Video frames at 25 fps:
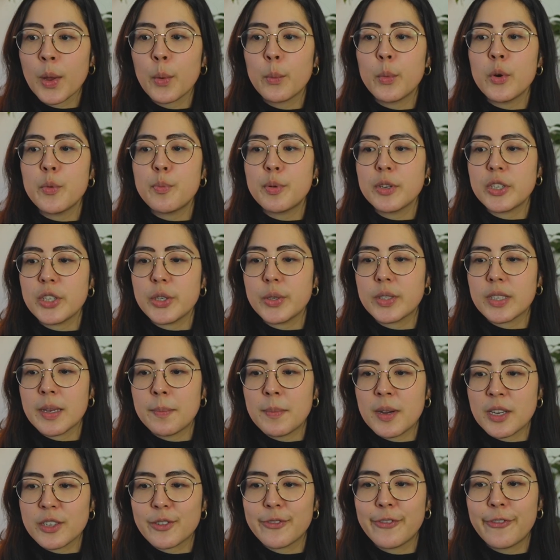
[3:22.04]
will produce a
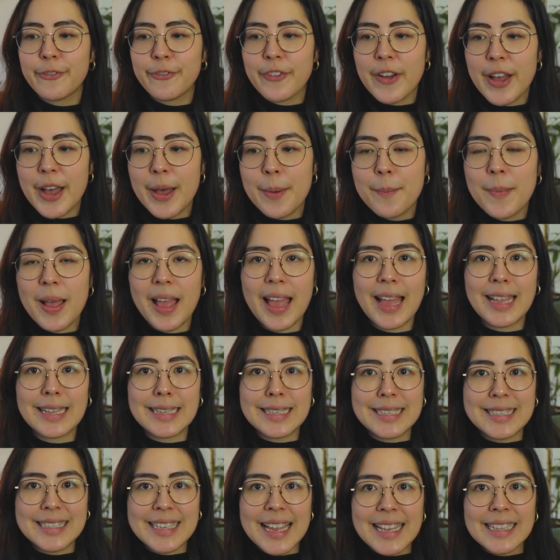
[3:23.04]
much firmer
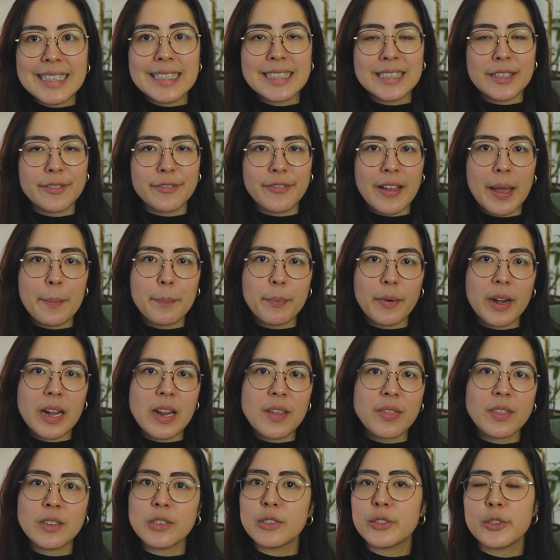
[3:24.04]
and denser
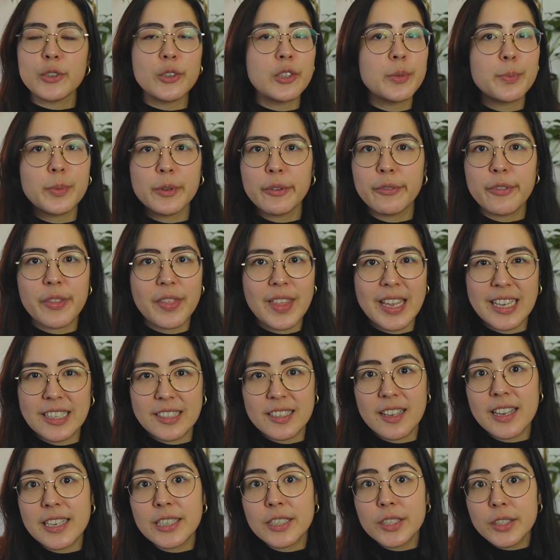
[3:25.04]
fabric that's suitable for
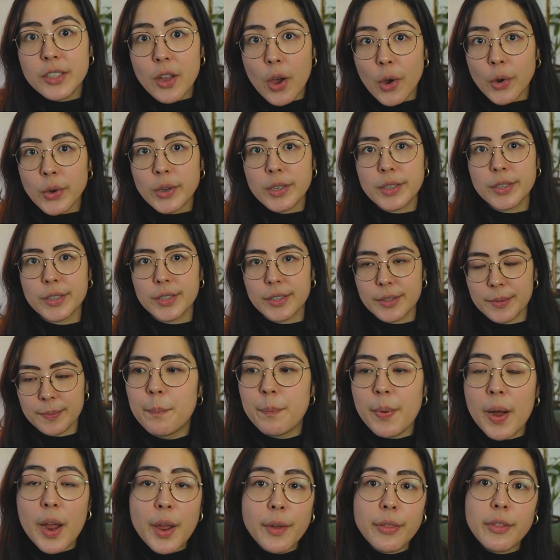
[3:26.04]
things like socks.
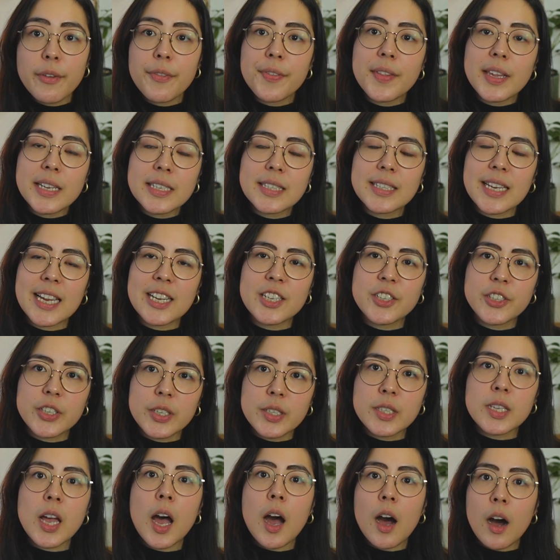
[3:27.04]
Both of these
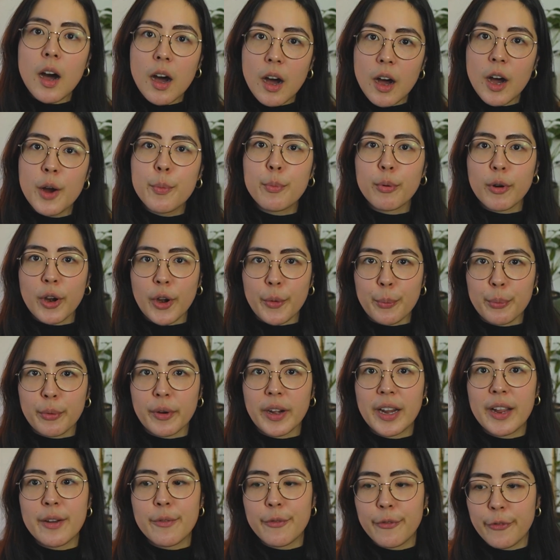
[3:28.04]
tensions are
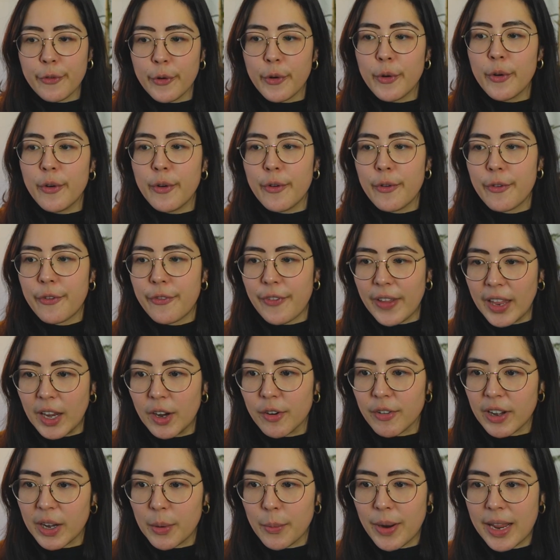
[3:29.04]
appropriate for
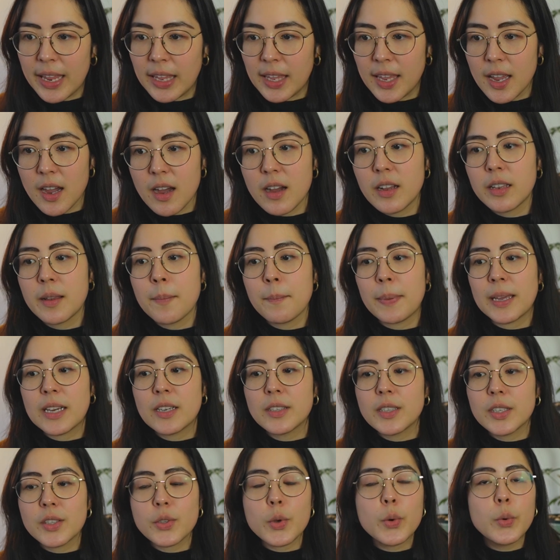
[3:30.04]
fingering weight yarn
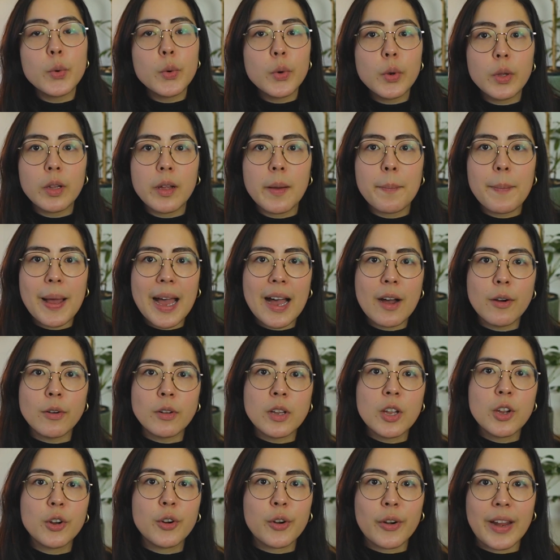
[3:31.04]
because it's all
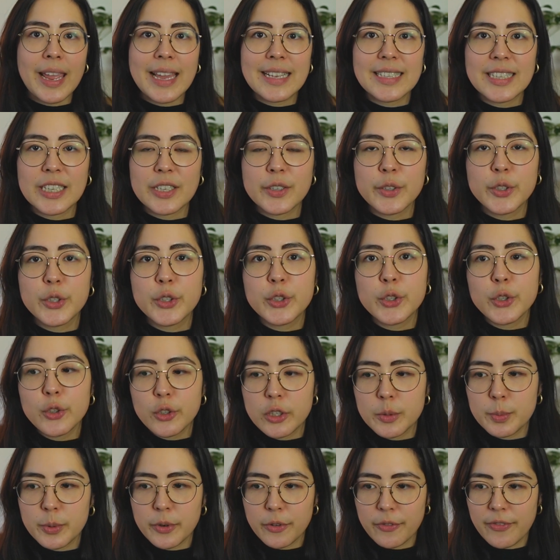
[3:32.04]
about creating a
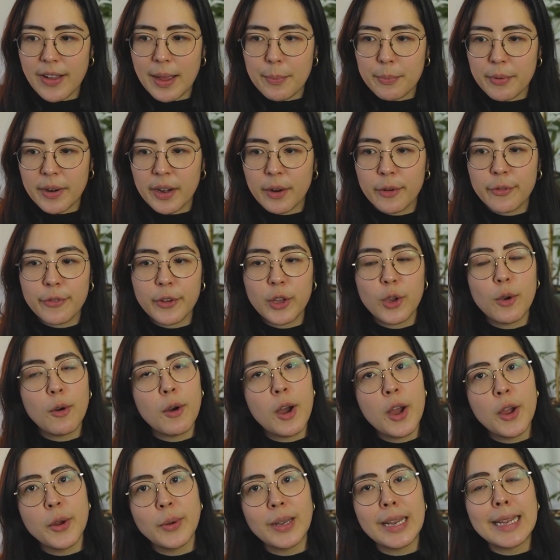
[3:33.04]
suitable fabric for
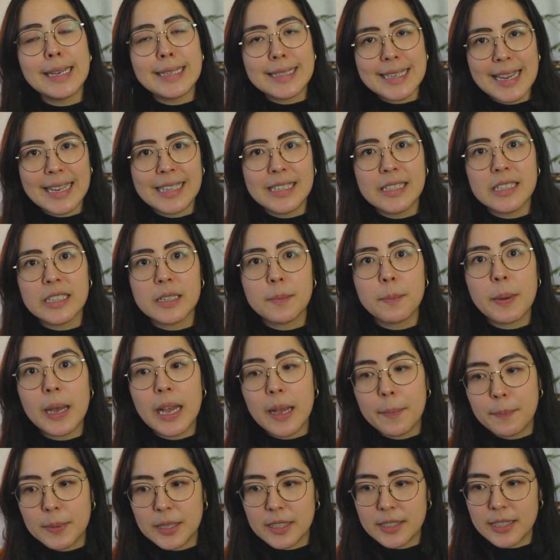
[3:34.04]
your own intended
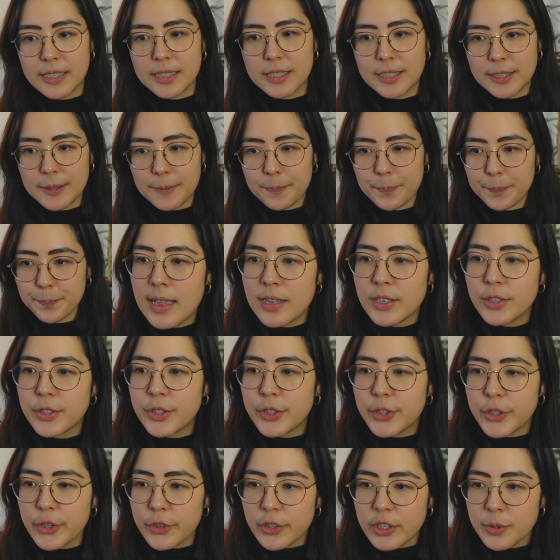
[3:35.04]
purposes.
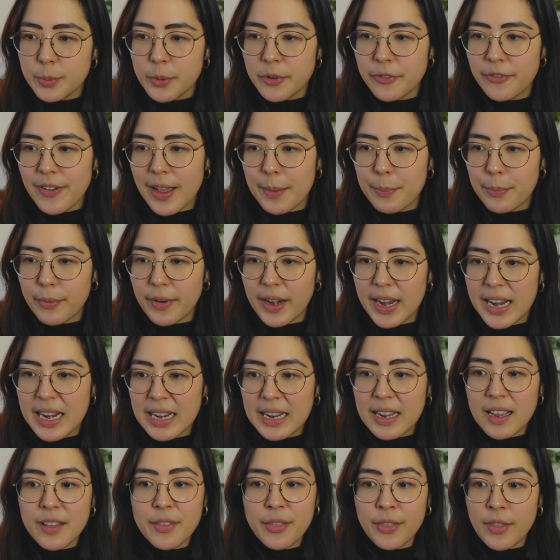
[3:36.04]
Suitable
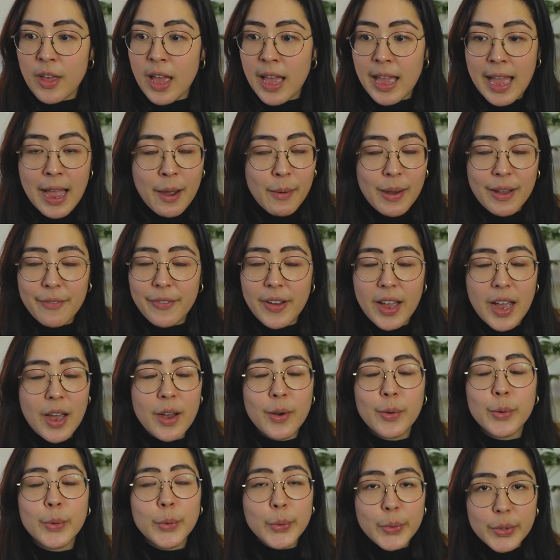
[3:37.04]
fabric,
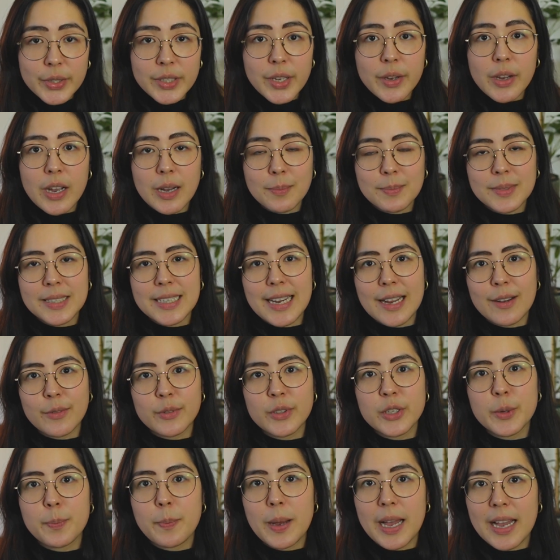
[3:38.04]
however, also comes
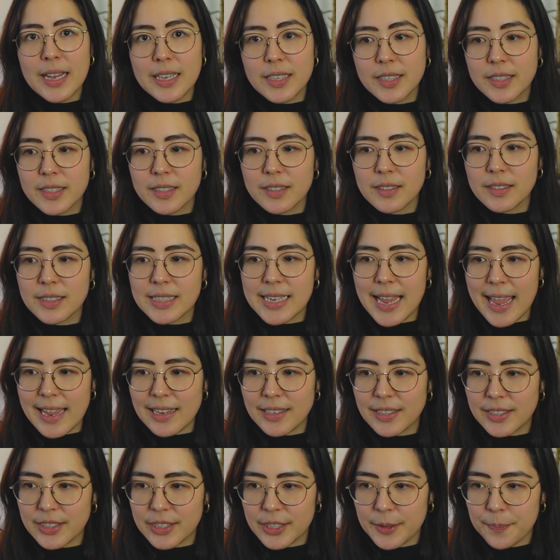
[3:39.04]
down to personal
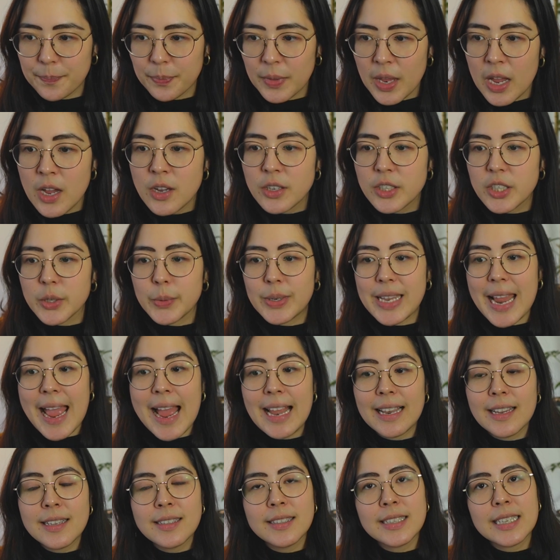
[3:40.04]
taste. So in
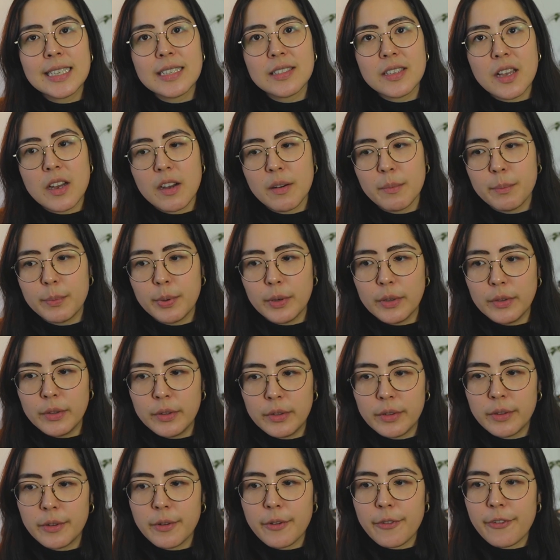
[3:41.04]
Ellen's
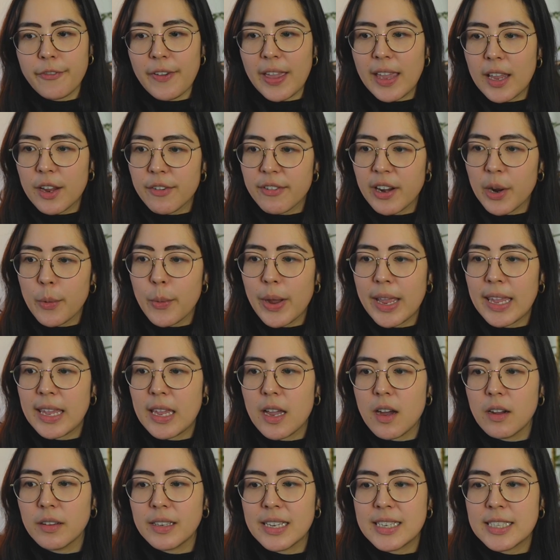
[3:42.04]
example, fingering weight
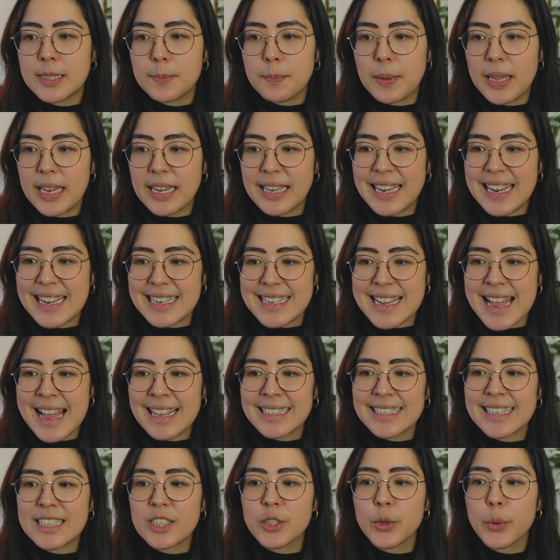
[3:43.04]
yarn is being knit
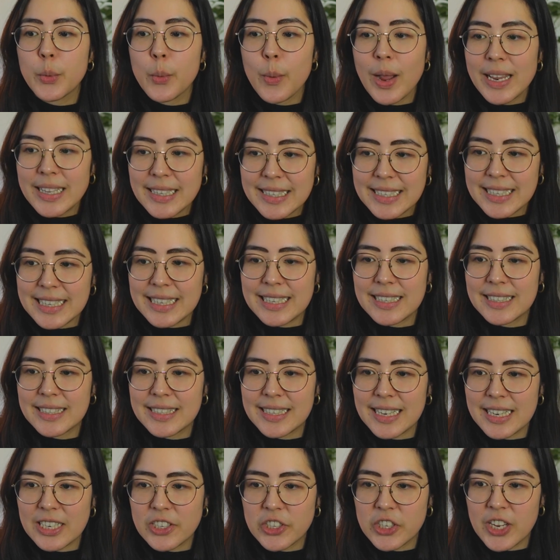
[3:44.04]
at a 20
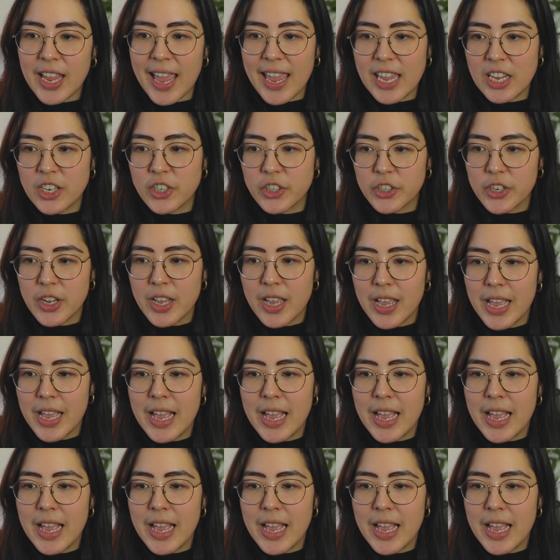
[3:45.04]
stitch gauge.